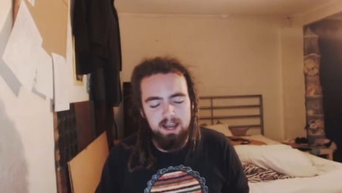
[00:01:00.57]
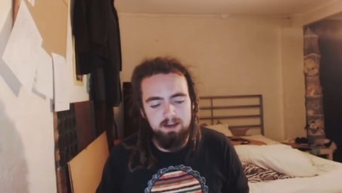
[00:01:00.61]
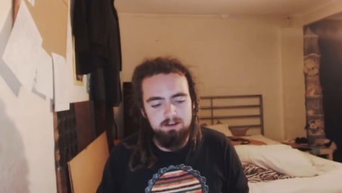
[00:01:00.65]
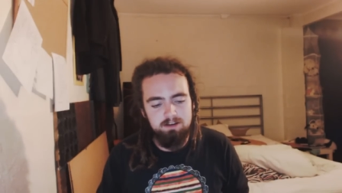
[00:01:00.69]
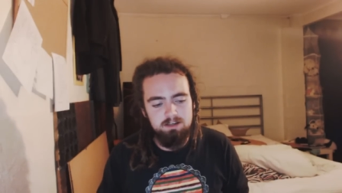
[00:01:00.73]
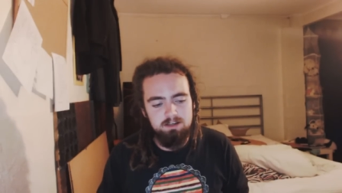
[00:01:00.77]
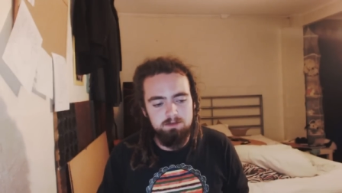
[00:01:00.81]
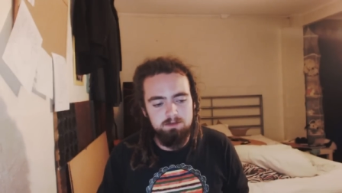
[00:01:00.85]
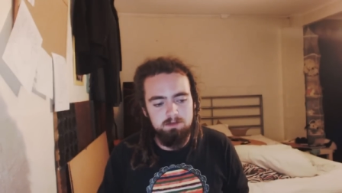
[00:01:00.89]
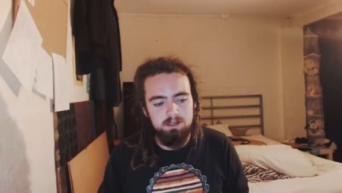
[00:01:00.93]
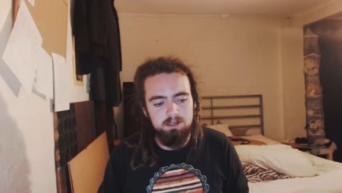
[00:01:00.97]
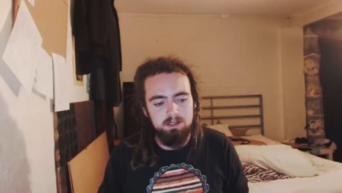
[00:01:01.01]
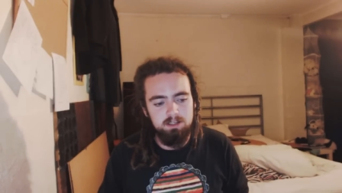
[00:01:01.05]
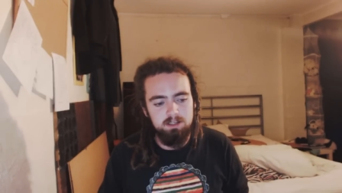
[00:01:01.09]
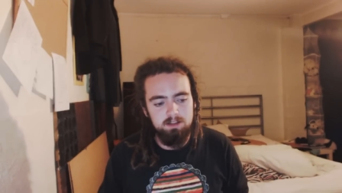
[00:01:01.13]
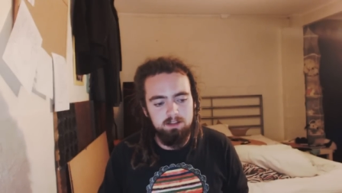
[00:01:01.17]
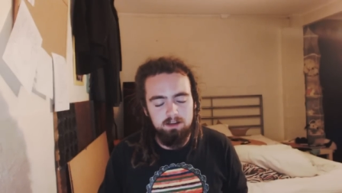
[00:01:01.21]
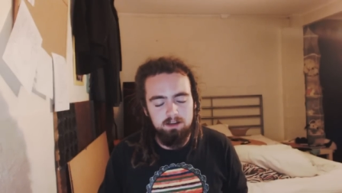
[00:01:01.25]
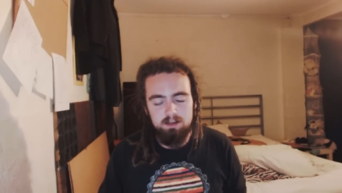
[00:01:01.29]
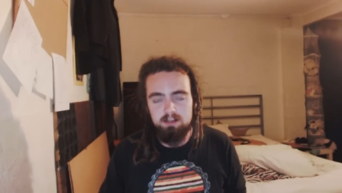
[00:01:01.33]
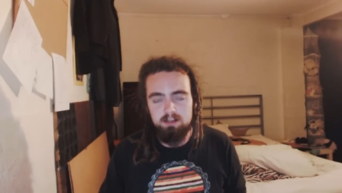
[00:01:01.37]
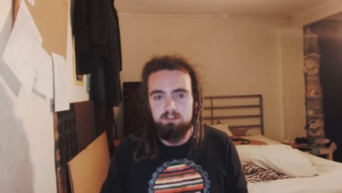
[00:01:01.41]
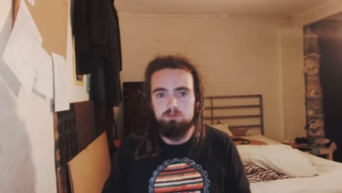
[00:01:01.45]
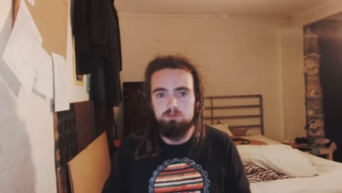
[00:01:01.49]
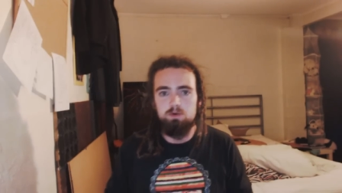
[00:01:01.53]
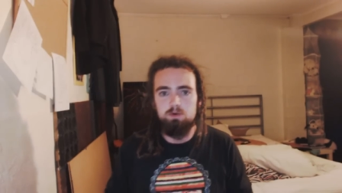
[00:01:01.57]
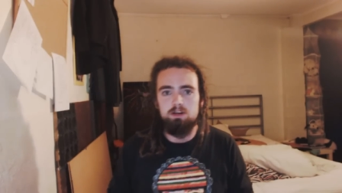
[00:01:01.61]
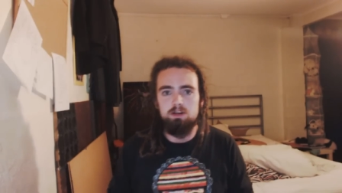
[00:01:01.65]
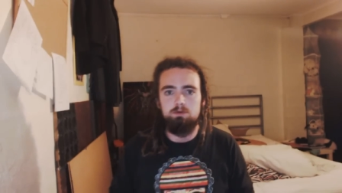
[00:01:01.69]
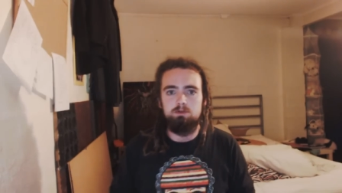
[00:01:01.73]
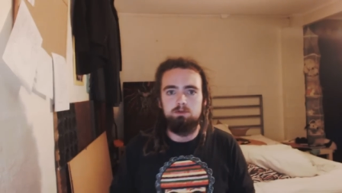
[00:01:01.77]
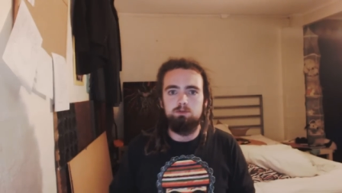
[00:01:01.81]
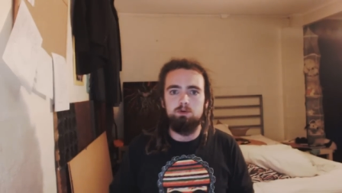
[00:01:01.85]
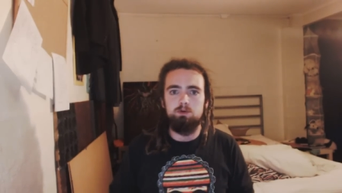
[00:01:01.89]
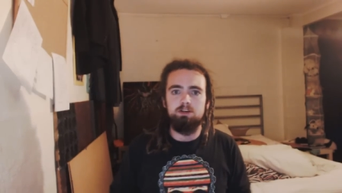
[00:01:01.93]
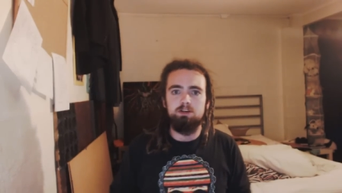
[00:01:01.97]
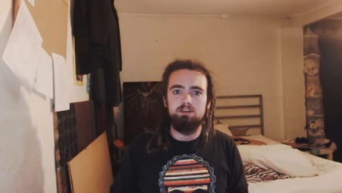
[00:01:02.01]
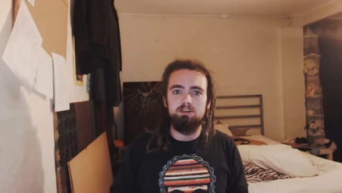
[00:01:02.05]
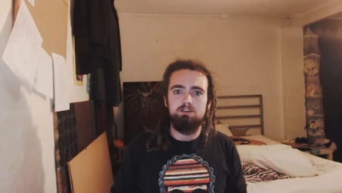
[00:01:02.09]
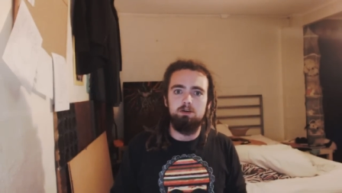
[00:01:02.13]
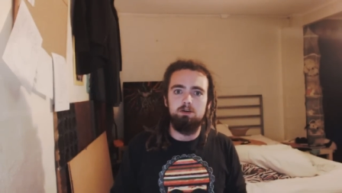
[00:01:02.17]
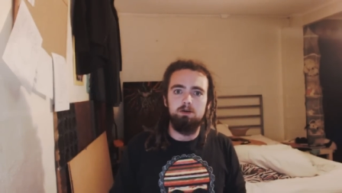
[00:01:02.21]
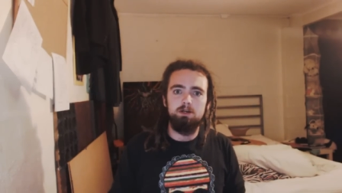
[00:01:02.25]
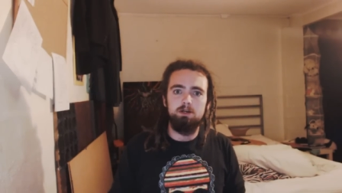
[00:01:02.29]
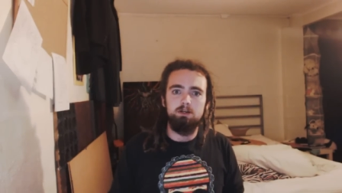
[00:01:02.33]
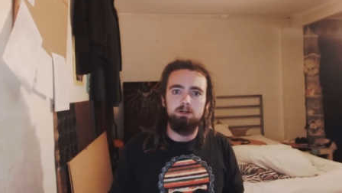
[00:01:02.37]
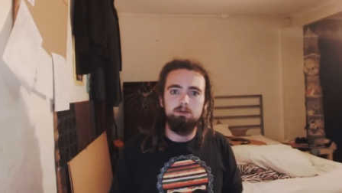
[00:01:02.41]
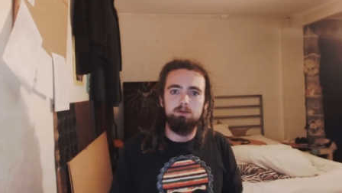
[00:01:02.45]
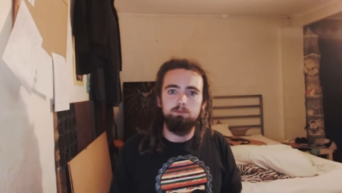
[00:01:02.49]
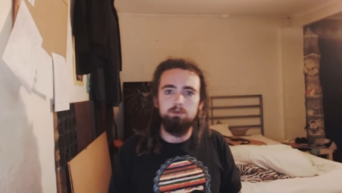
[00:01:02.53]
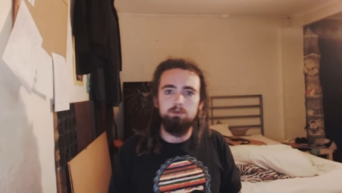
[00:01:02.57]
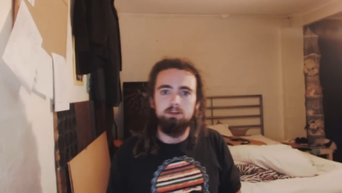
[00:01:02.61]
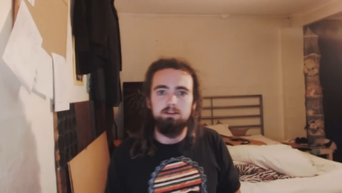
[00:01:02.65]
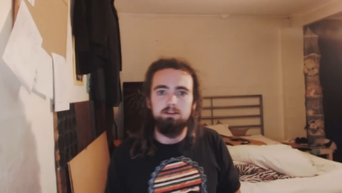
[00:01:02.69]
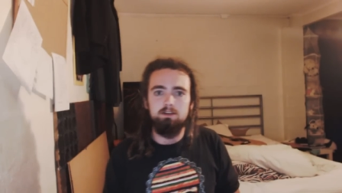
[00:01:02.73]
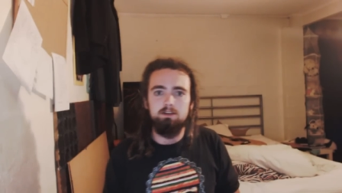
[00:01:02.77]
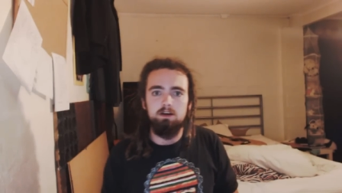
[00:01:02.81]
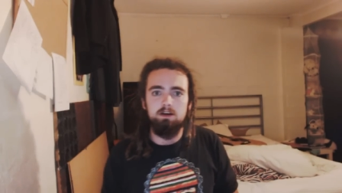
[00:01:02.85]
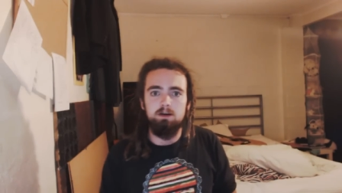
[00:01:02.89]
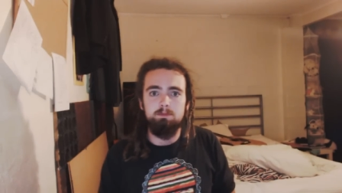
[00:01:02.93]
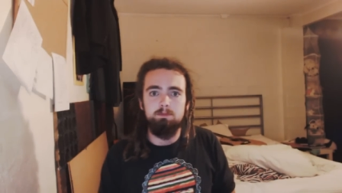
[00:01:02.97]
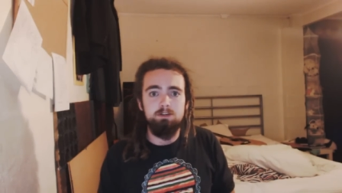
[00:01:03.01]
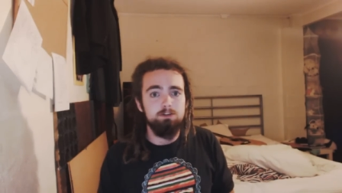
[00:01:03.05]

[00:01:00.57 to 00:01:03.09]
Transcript: out to me in the last week was what is going on with uh,